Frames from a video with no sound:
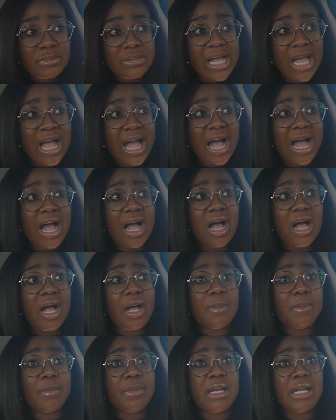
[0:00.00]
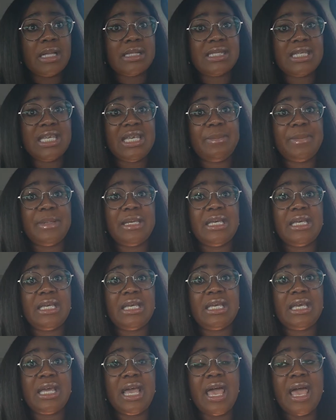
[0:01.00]

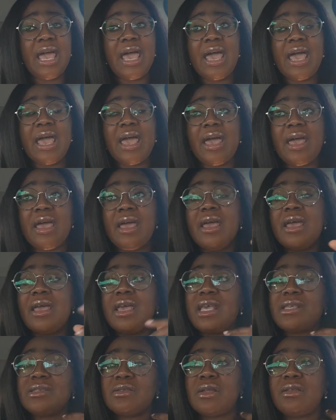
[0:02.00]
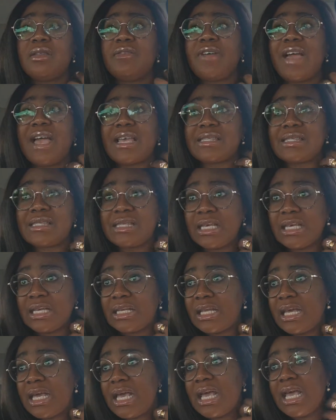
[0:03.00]
TB is not the
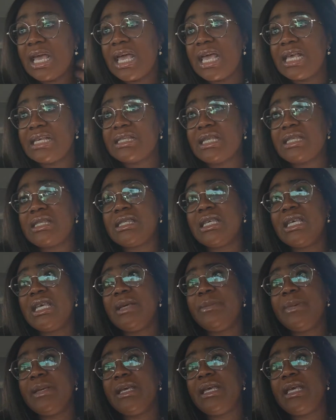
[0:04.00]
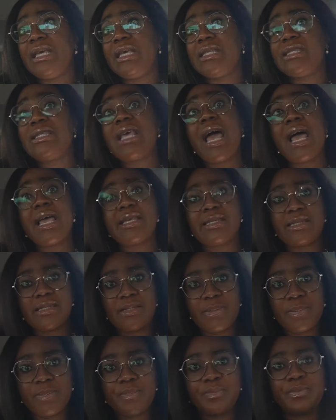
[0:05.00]
vaccine, is the TB
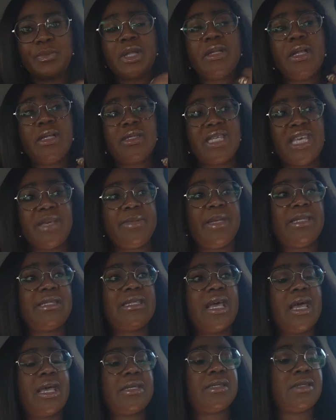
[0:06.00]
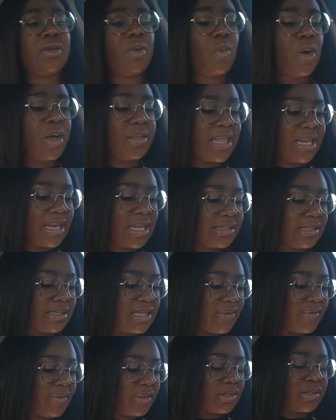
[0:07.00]
test. The TB test, the one that is
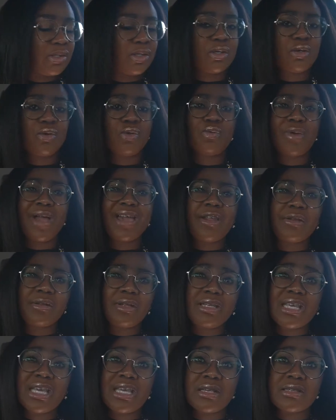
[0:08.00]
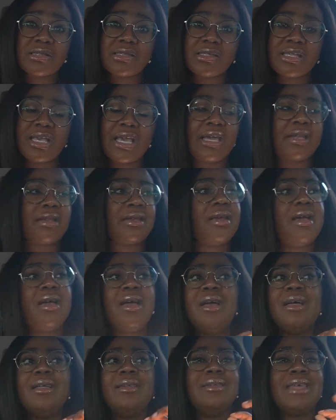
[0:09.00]
given to you right underneath your skin.
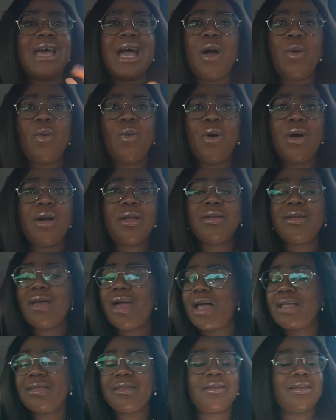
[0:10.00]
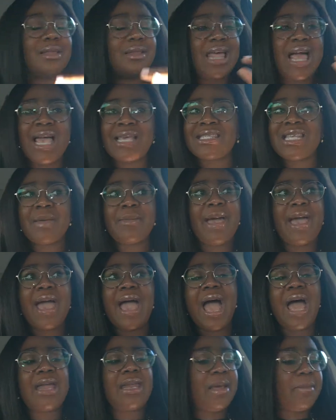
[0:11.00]
That one, the last time I
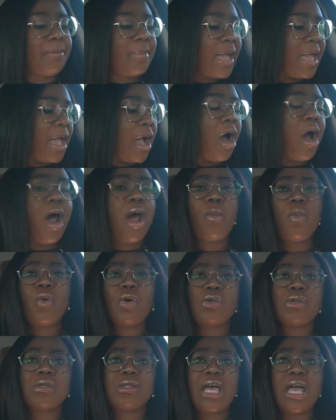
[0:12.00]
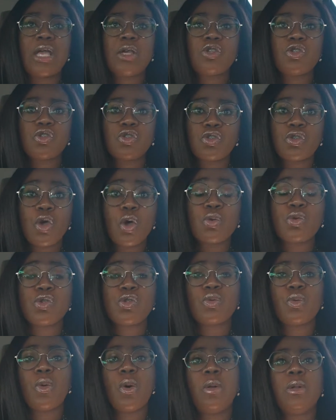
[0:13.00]
had it, my arm was like so
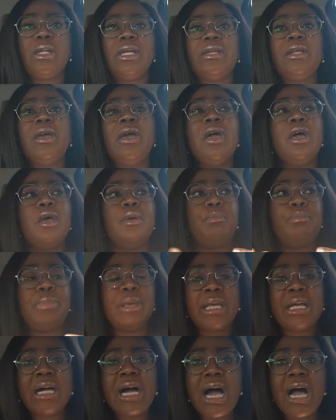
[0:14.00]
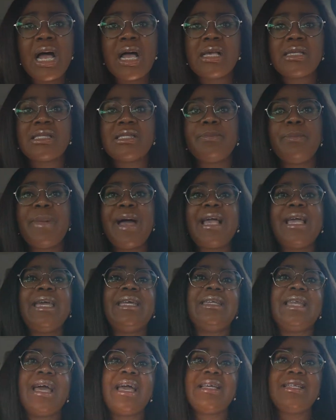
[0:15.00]
swollen because back
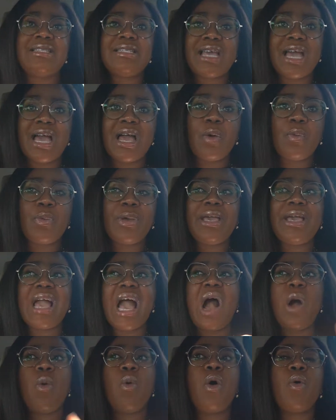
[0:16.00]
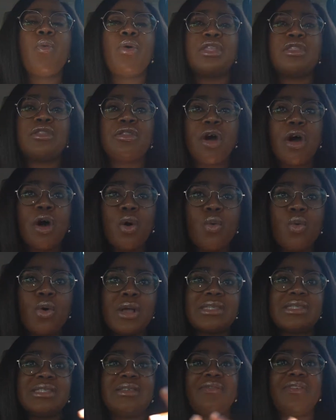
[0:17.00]
in Nigeria, we got what we thought
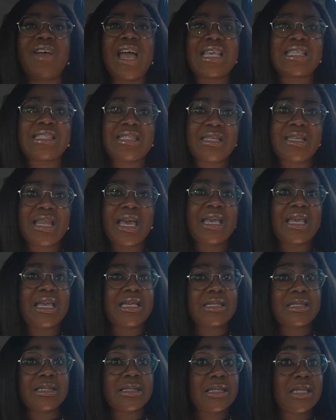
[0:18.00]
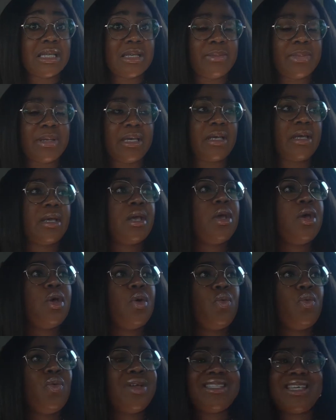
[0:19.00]
was the vaccine against TB,
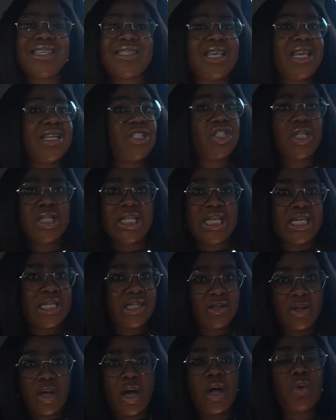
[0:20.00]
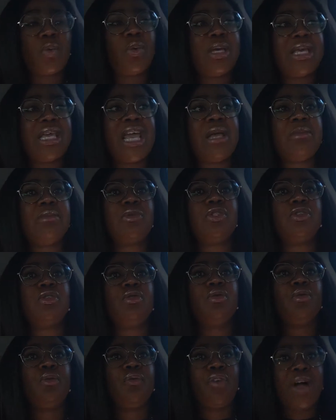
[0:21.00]
which essentially is not. We came
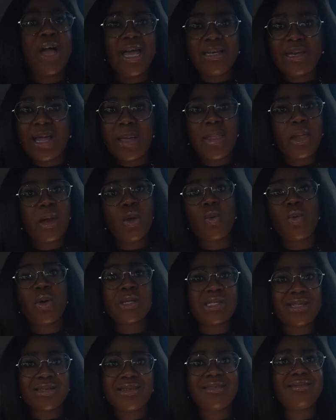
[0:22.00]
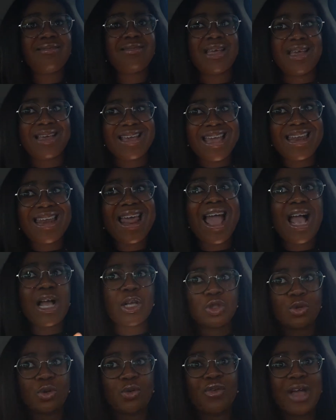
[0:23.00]
to find out that it wasn't an
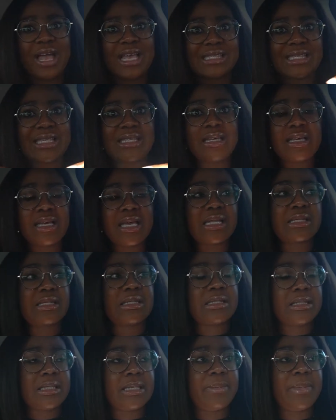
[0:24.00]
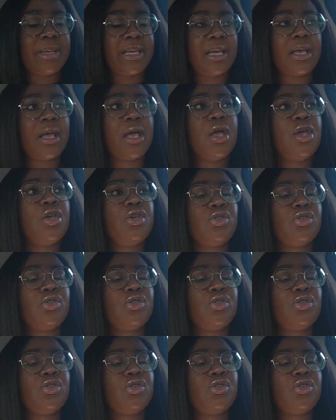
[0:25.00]
actual vaccine against TB.